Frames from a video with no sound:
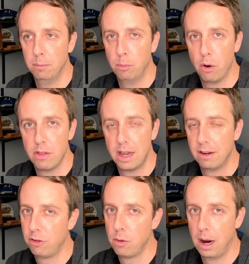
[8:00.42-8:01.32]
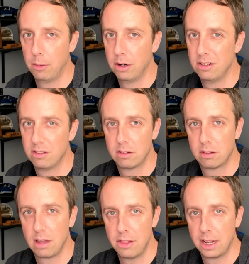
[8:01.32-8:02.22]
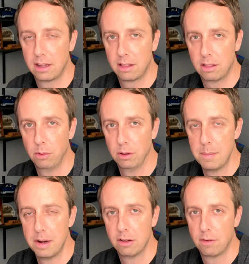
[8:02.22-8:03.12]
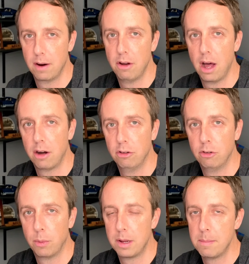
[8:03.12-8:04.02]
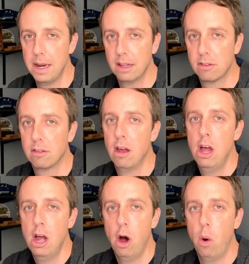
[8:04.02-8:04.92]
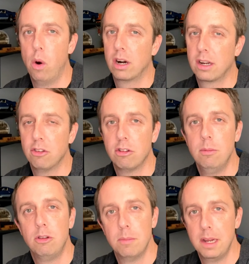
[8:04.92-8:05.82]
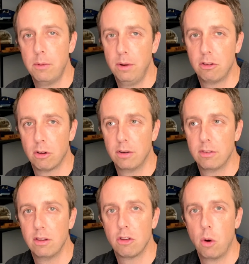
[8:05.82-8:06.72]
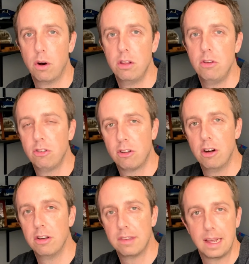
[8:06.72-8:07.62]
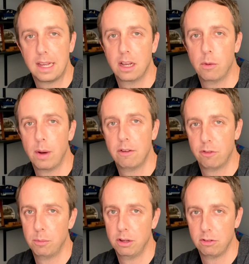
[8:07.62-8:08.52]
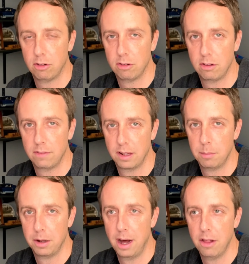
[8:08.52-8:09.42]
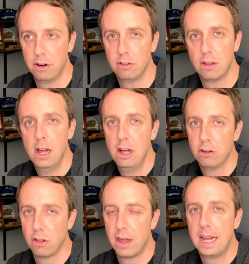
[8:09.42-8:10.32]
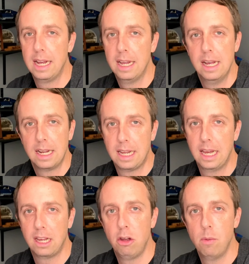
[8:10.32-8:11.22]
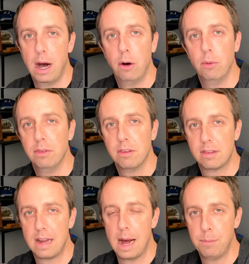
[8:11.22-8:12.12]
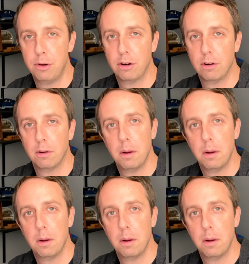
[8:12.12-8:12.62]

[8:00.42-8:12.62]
more than a few hours. I think the limit is around 120 minutes, or consume too many resources, or you start taking away from resources available to others. So they kick you out, stop your